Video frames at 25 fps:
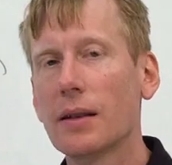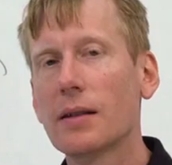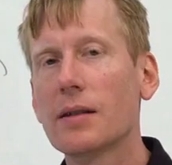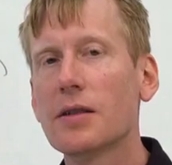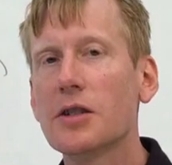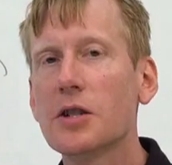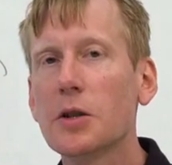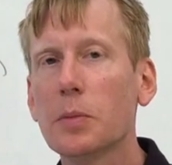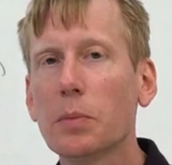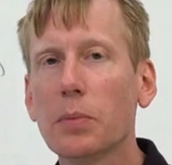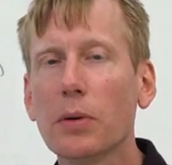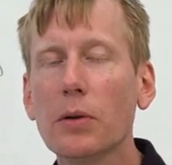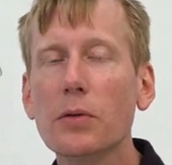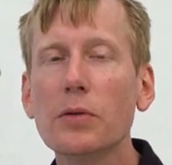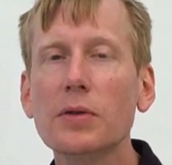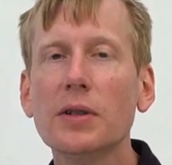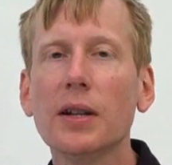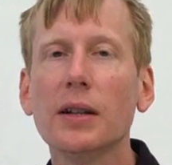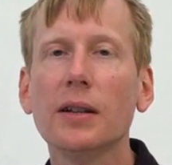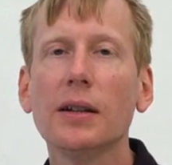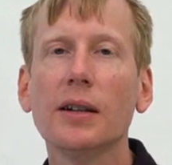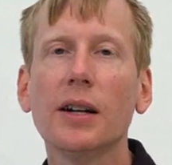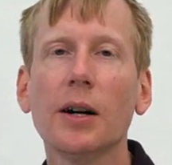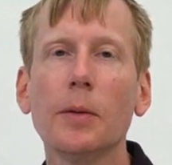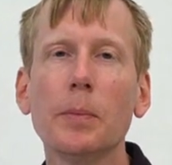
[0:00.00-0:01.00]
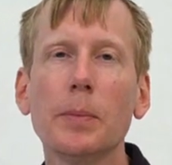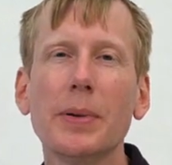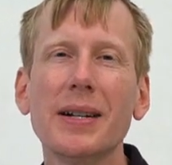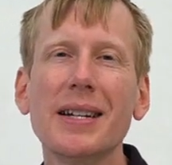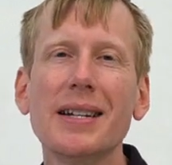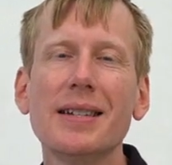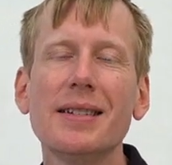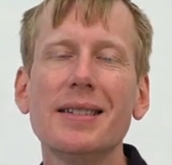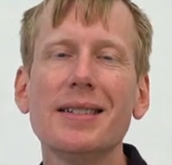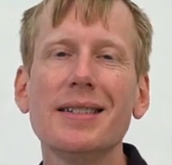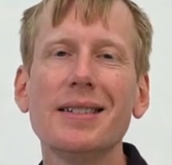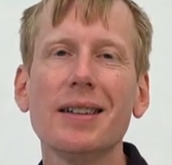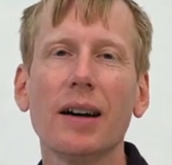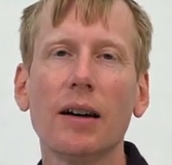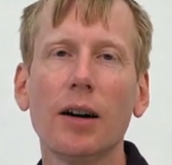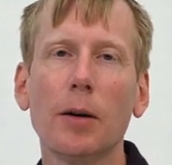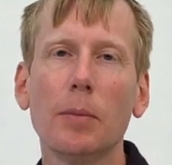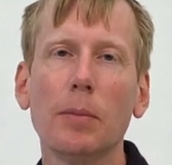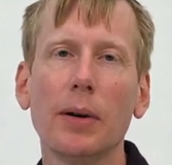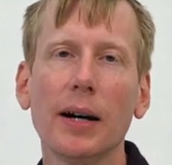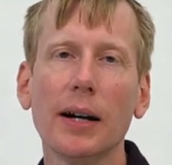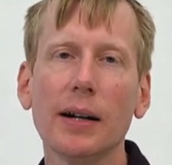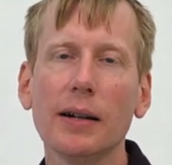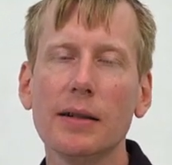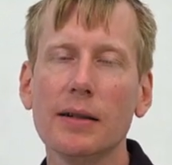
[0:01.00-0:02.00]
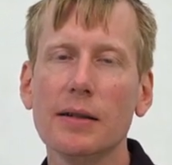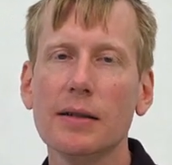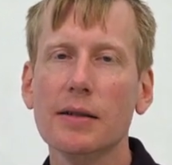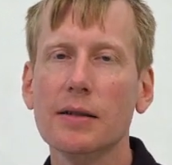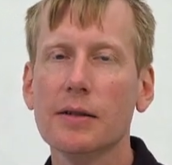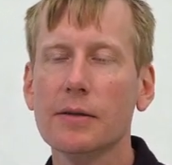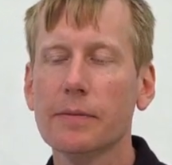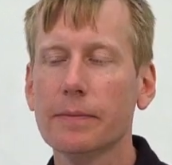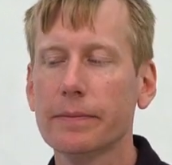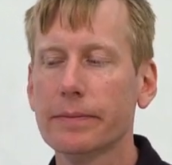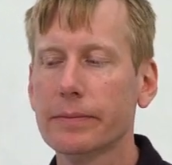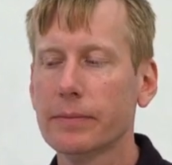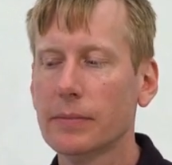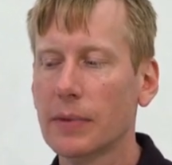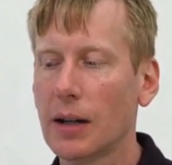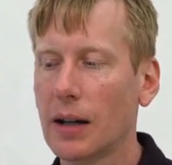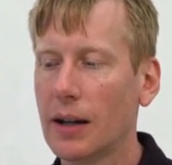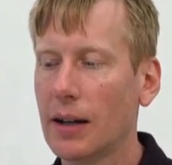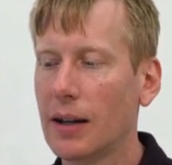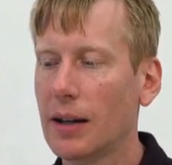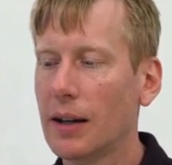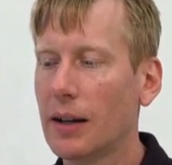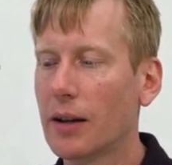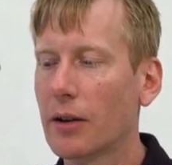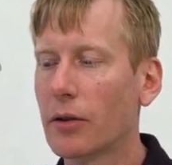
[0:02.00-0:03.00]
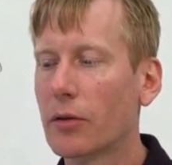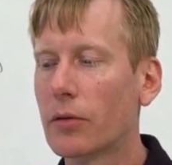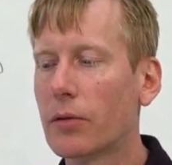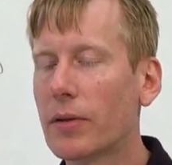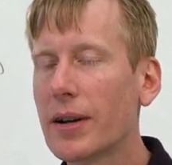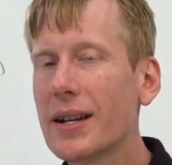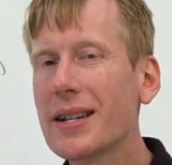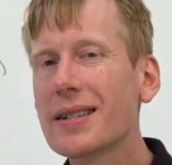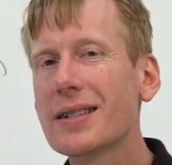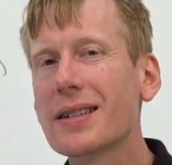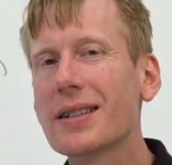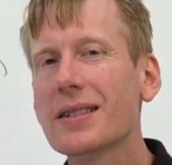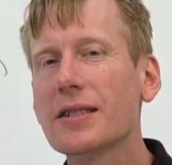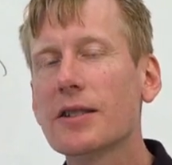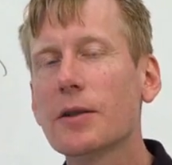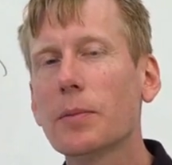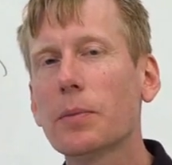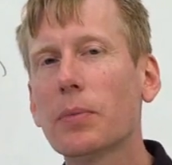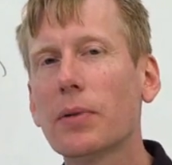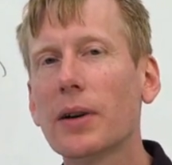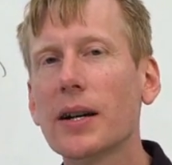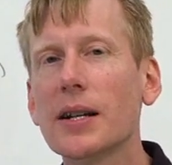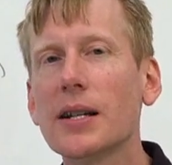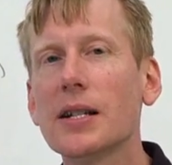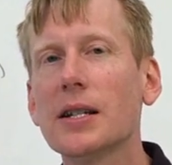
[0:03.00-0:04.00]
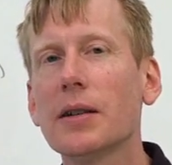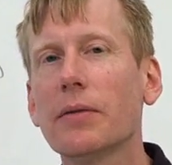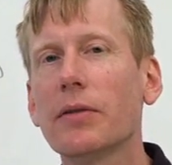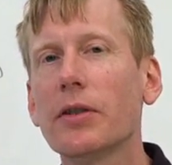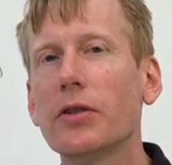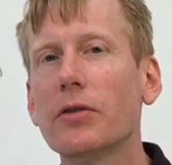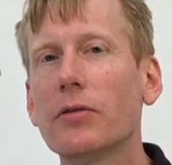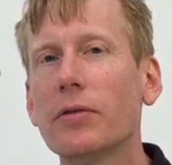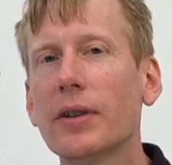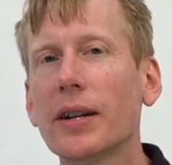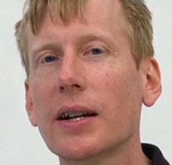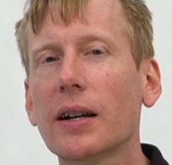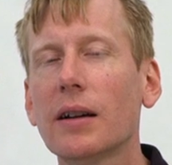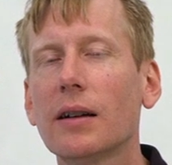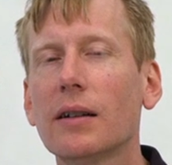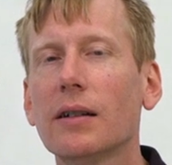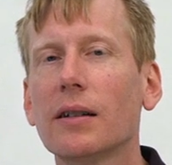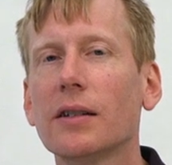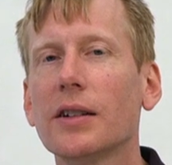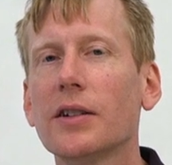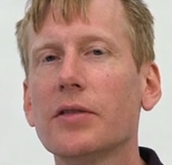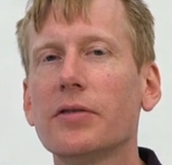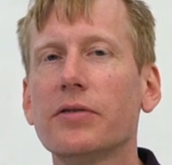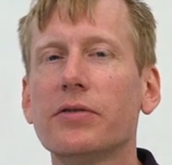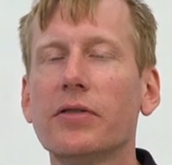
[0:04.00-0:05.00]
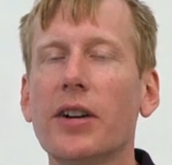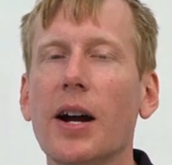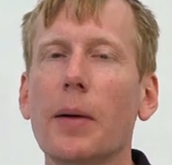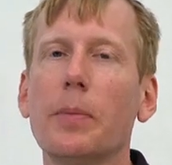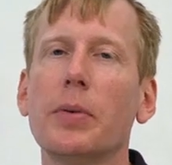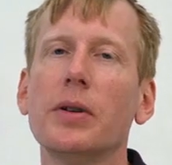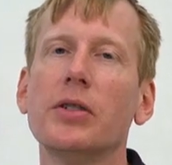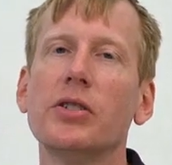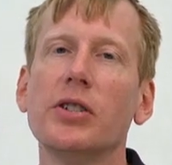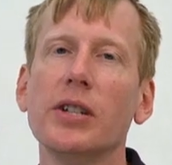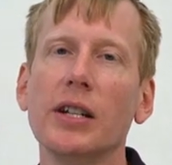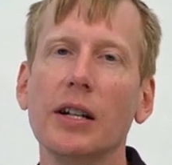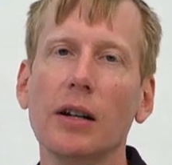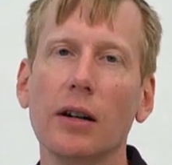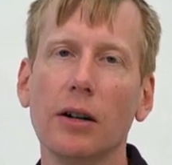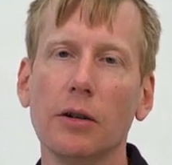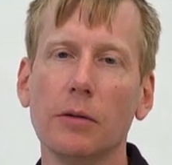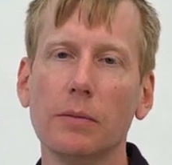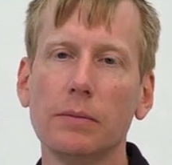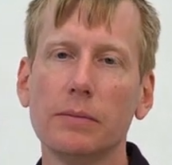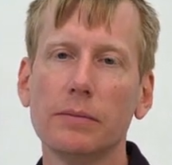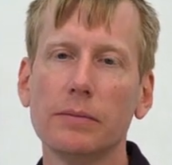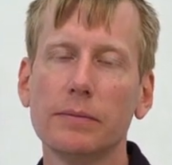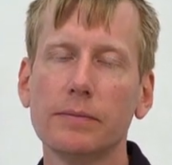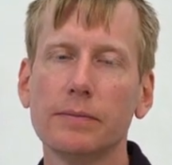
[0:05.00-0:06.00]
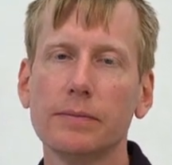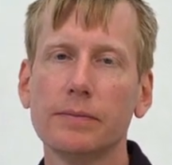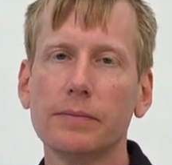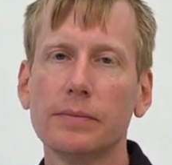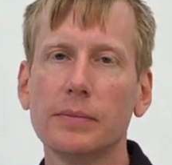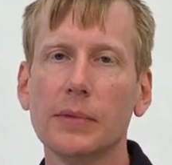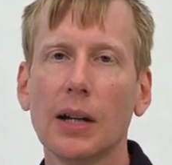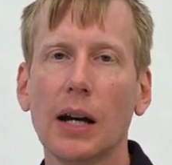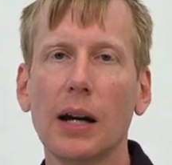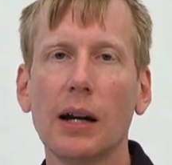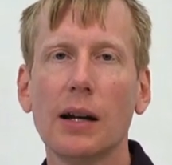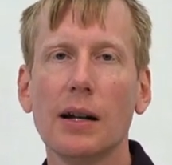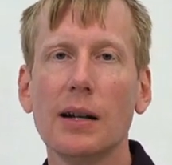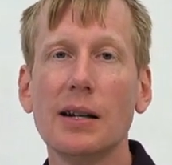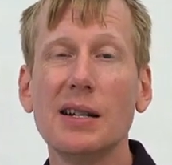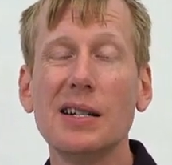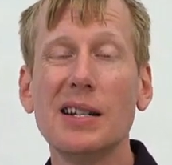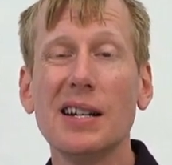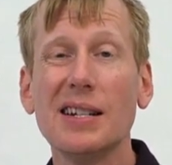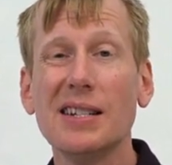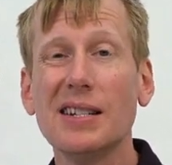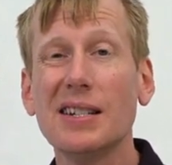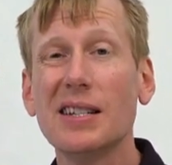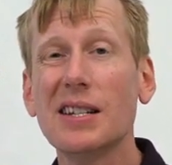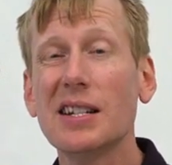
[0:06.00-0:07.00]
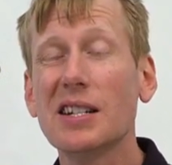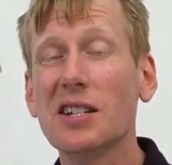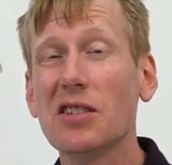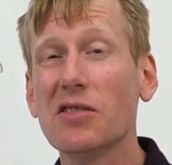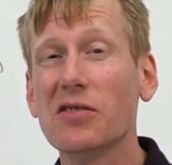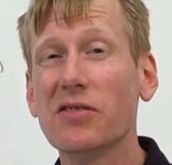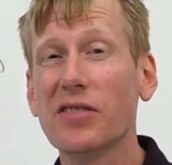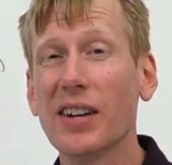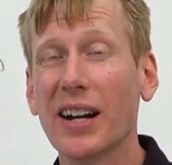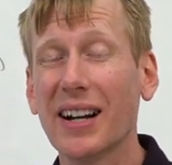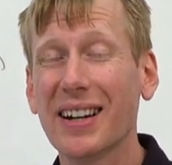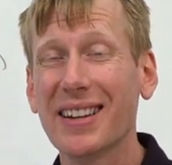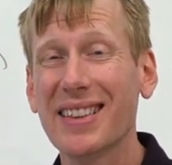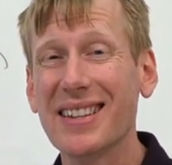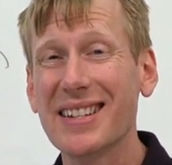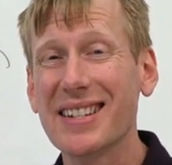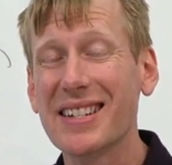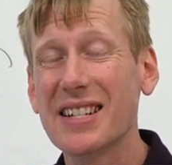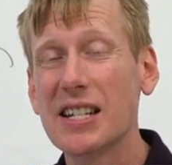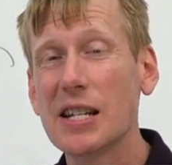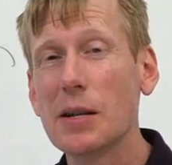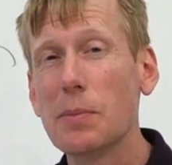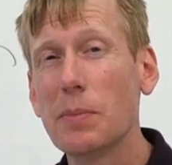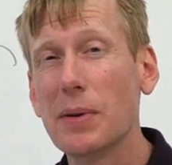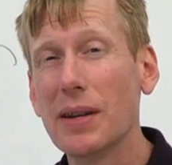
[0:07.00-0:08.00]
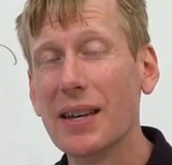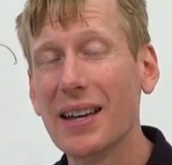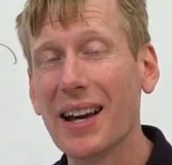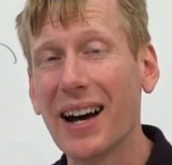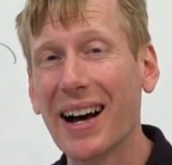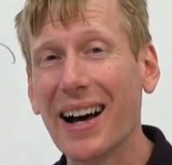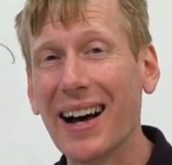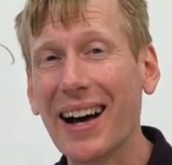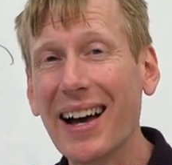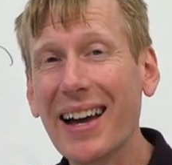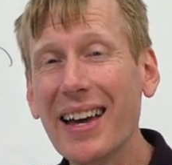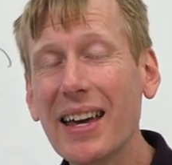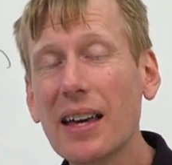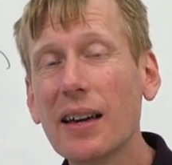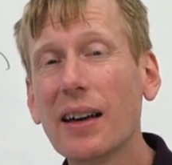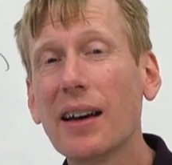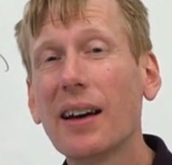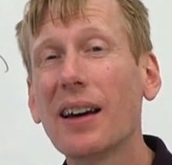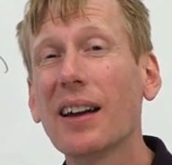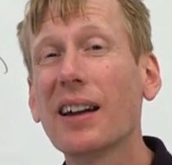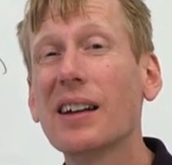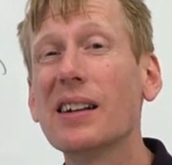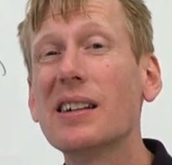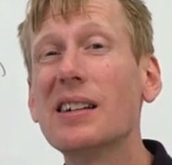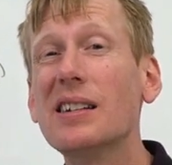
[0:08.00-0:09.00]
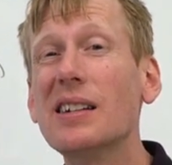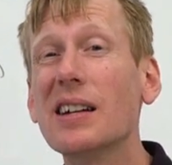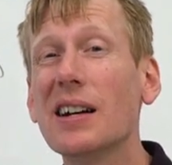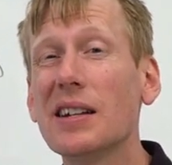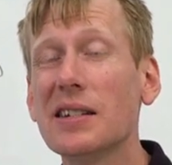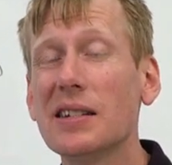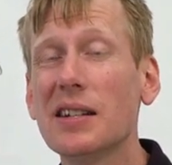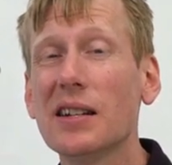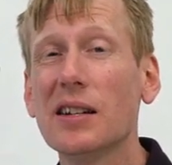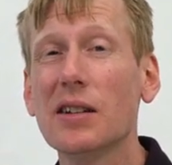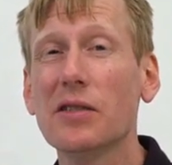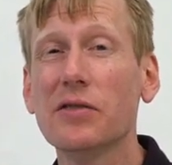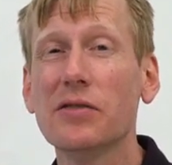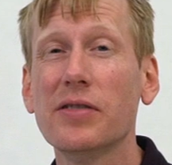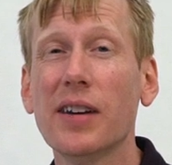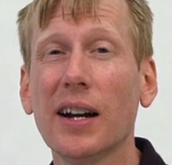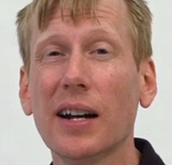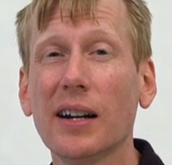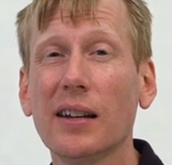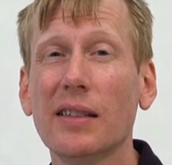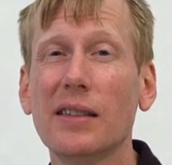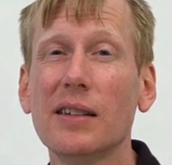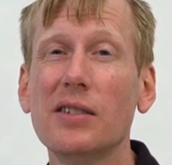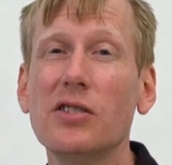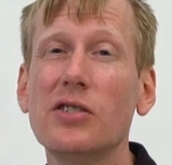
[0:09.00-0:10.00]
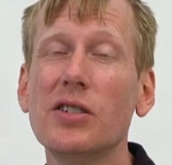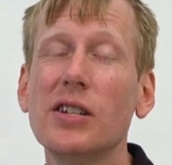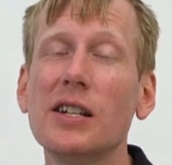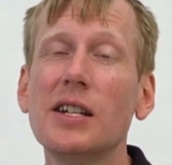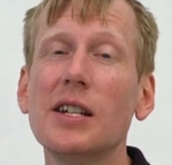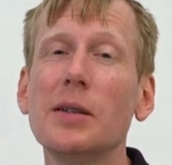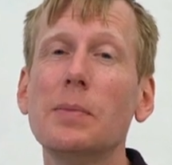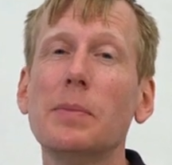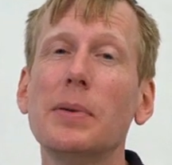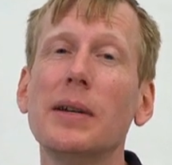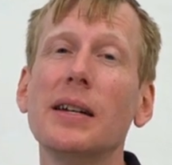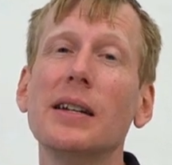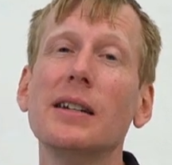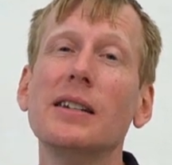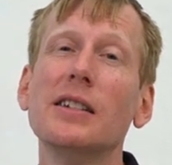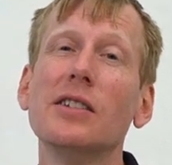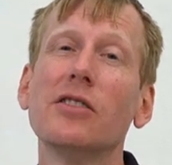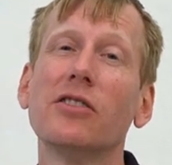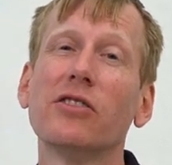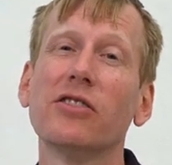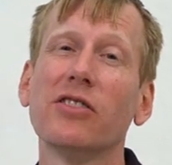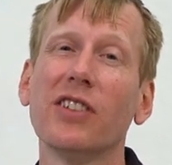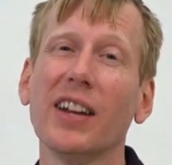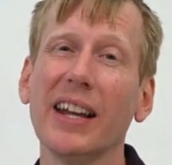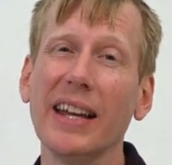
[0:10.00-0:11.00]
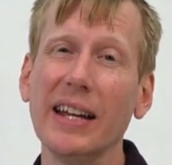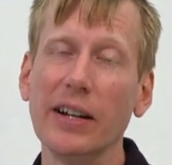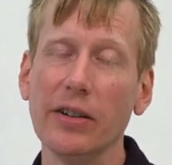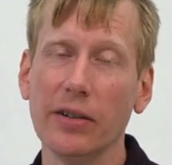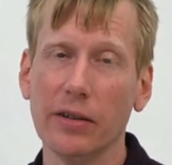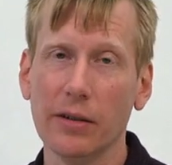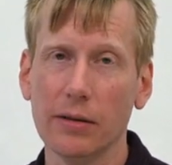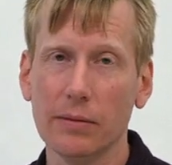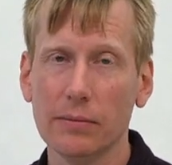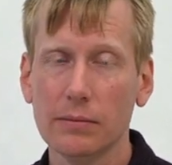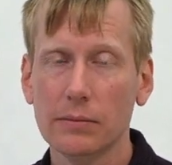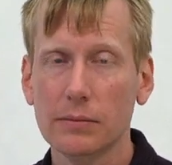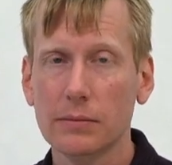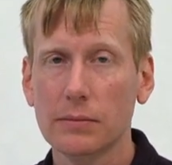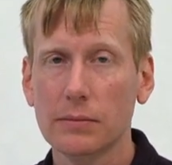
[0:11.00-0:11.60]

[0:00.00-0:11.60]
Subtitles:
Suppose that the company Starbucks raises the price of a drink called a Frappuccino. Does this affect the CPI? Does it affect the GDP deflator?